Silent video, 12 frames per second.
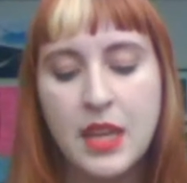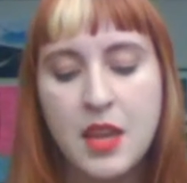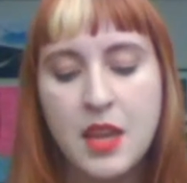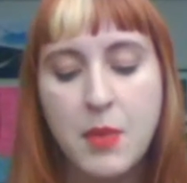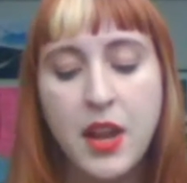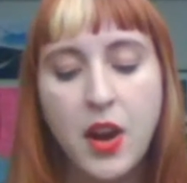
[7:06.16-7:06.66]

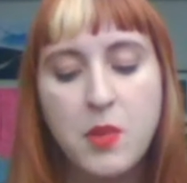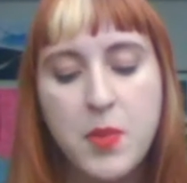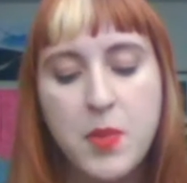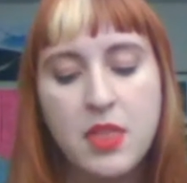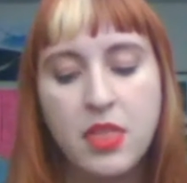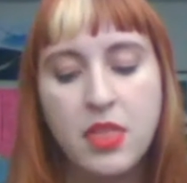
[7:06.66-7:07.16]
My
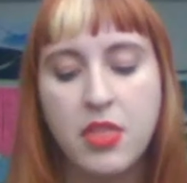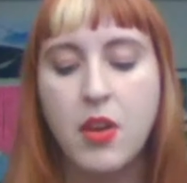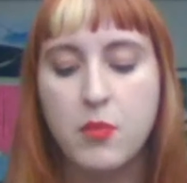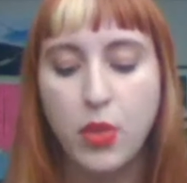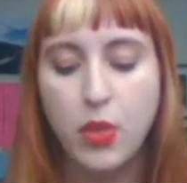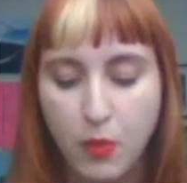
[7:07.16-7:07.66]
heartbeat
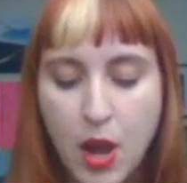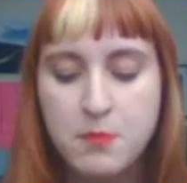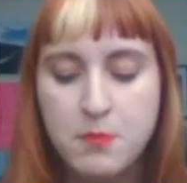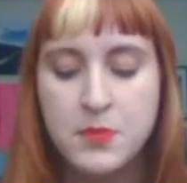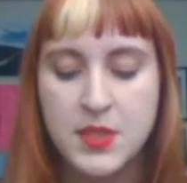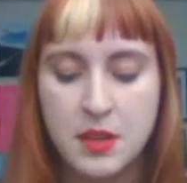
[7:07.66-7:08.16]

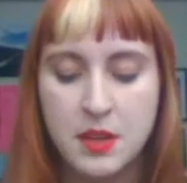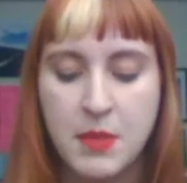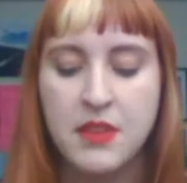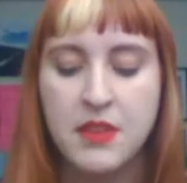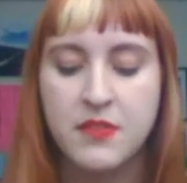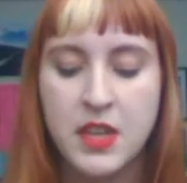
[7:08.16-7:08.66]
thrums in my
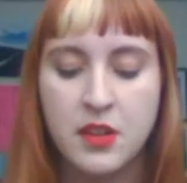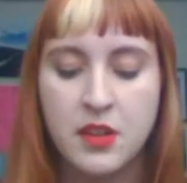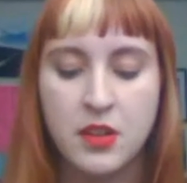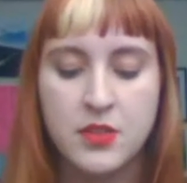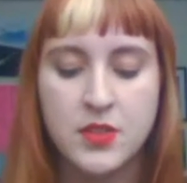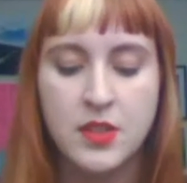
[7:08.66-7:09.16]

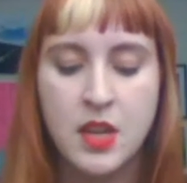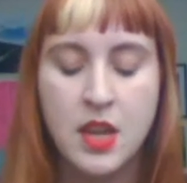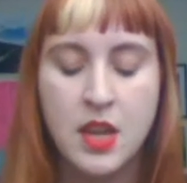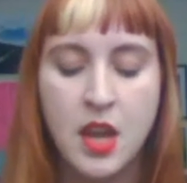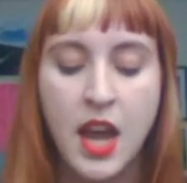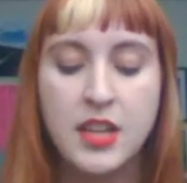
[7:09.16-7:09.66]
fingers.
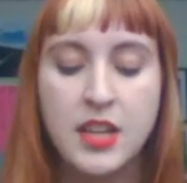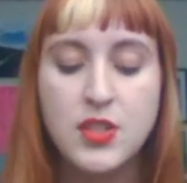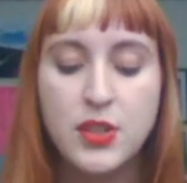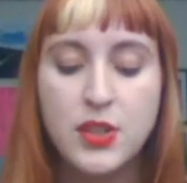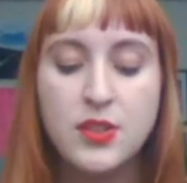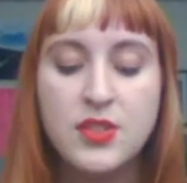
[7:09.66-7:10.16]
I
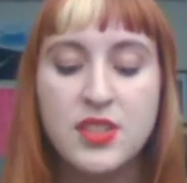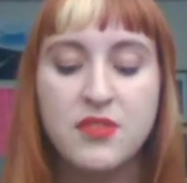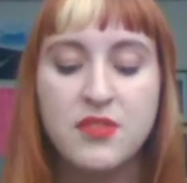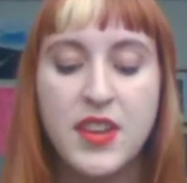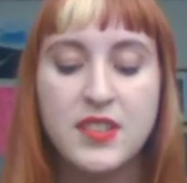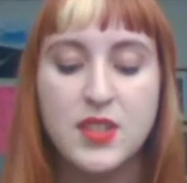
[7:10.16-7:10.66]
turn to
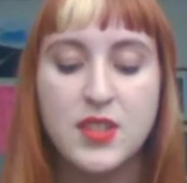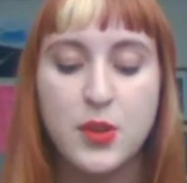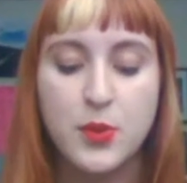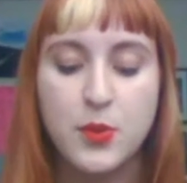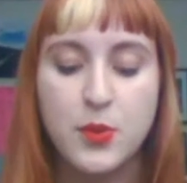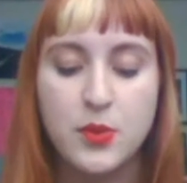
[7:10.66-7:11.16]
face
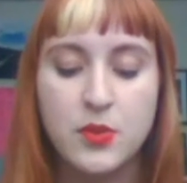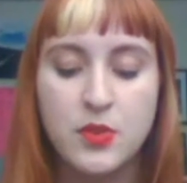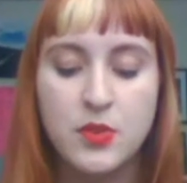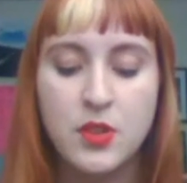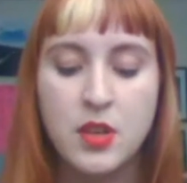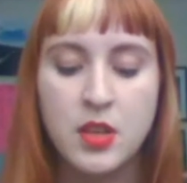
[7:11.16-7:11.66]
you.
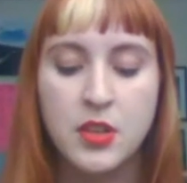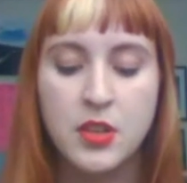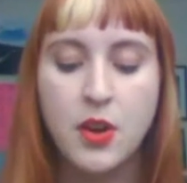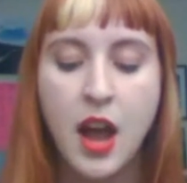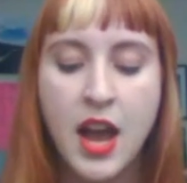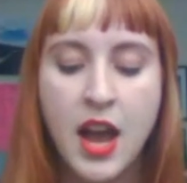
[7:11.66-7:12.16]
Your
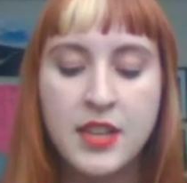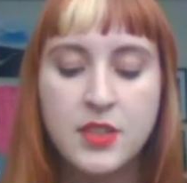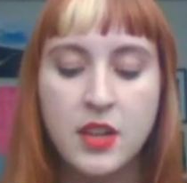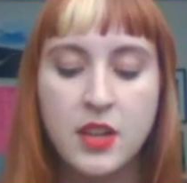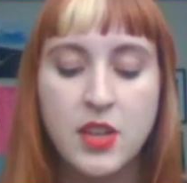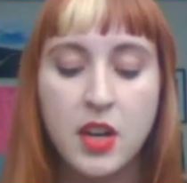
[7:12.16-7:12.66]
eyes
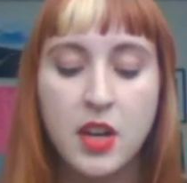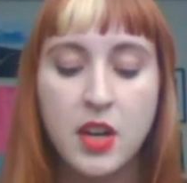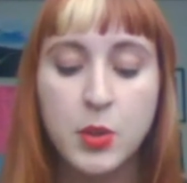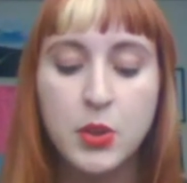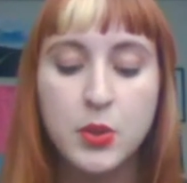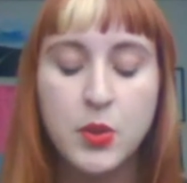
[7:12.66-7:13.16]
are dark
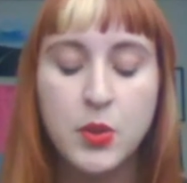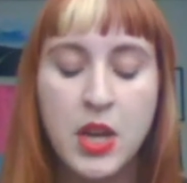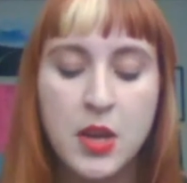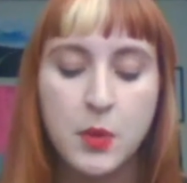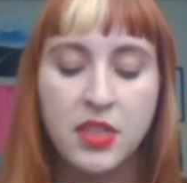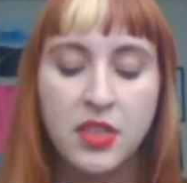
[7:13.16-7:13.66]
blue,
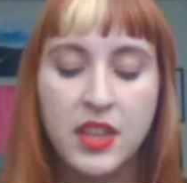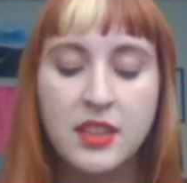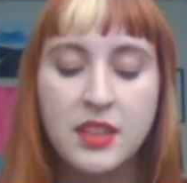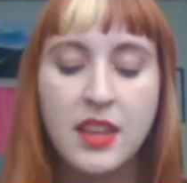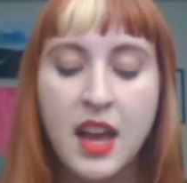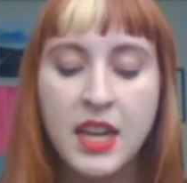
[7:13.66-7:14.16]
with thin
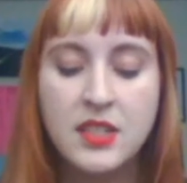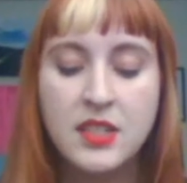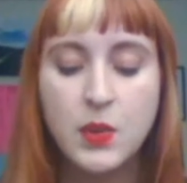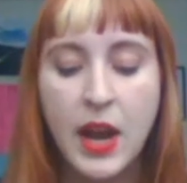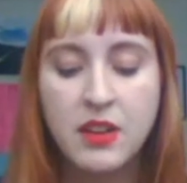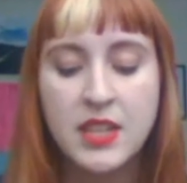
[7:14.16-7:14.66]
lines
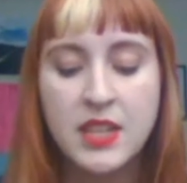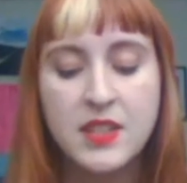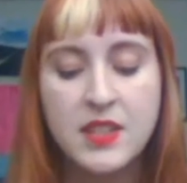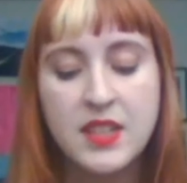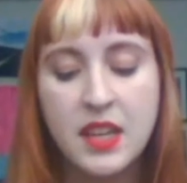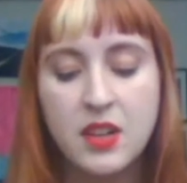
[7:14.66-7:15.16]
crowding the
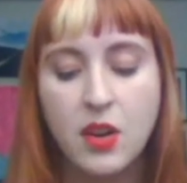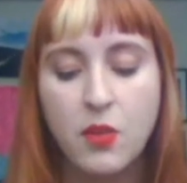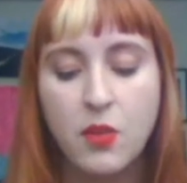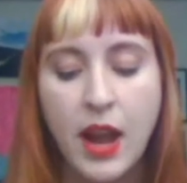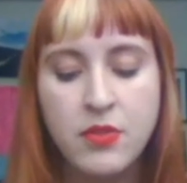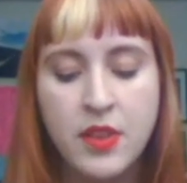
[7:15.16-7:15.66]
skin
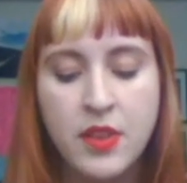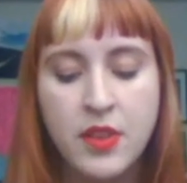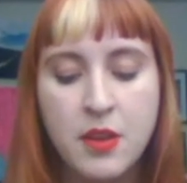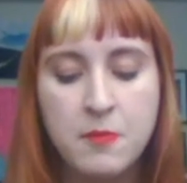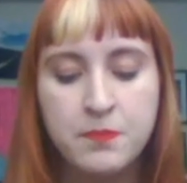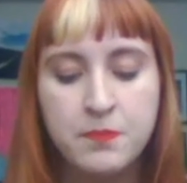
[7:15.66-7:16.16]
around
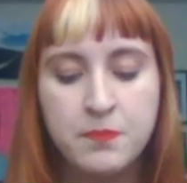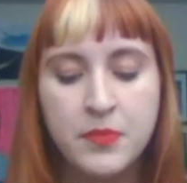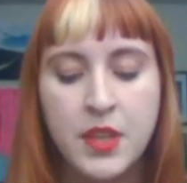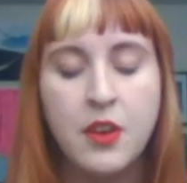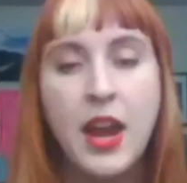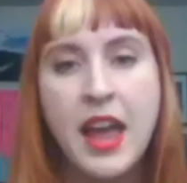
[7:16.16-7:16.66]
them,
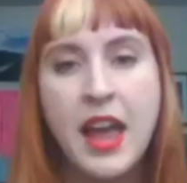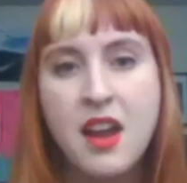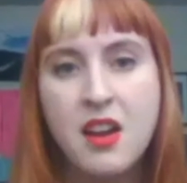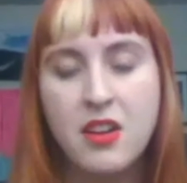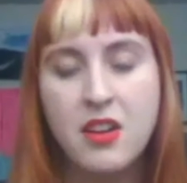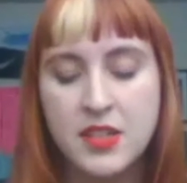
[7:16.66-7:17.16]
your
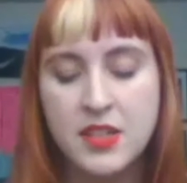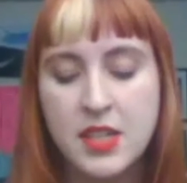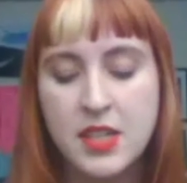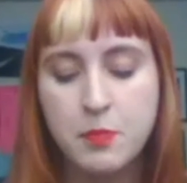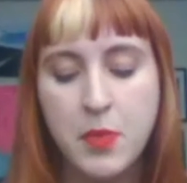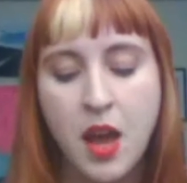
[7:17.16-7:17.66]
hair a
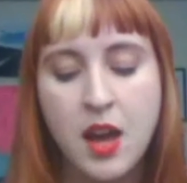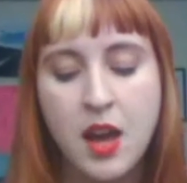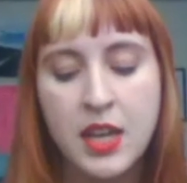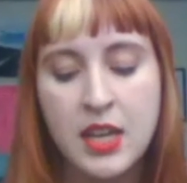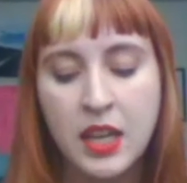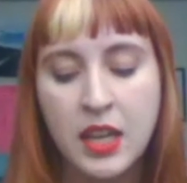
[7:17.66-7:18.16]
deep
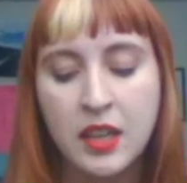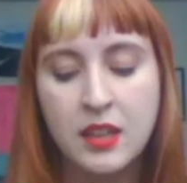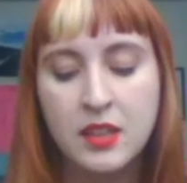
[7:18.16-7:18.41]
mahogany.